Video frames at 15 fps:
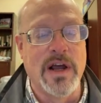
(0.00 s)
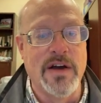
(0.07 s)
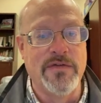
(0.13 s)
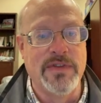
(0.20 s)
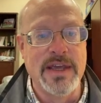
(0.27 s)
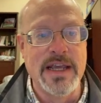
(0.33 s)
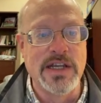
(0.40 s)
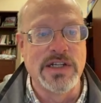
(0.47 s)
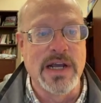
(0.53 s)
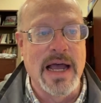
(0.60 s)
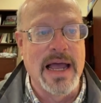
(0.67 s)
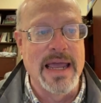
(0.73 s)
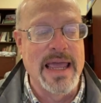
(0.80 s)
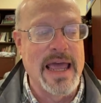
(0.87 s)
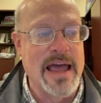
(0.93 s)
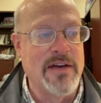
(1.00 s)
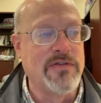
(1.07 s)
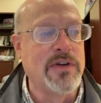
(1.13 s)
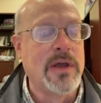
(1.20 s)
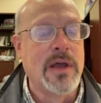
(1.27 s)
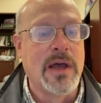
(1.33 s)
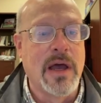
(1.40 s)
of these I
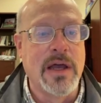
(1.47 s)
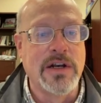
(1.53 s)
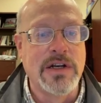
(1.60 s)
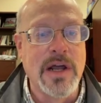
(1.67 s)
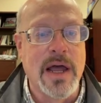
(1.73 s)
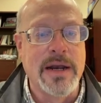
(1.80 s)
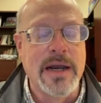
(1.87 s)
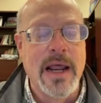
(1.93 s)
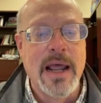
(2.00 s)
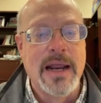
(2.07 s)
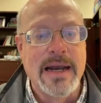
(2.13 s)
have done.